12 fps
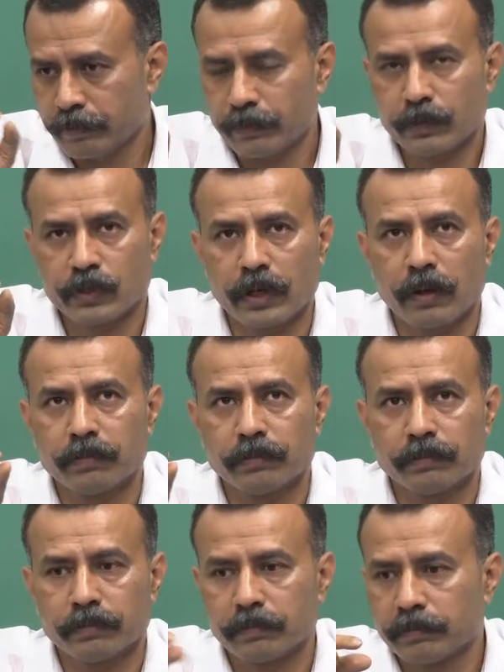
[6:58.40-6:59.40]

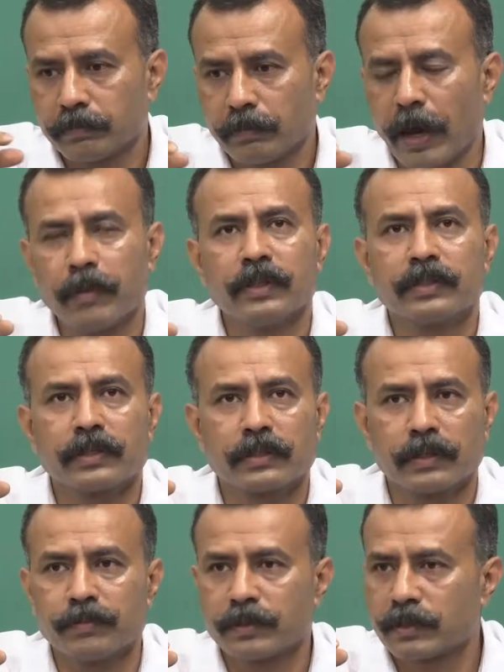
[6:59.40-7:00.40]
some animal
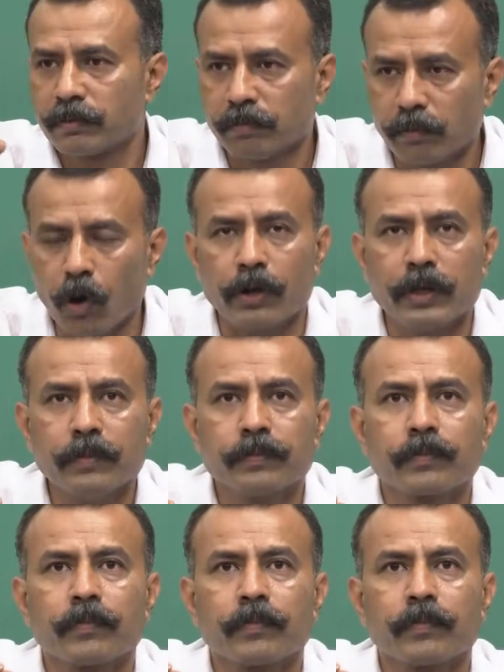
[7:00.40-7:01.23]
system's body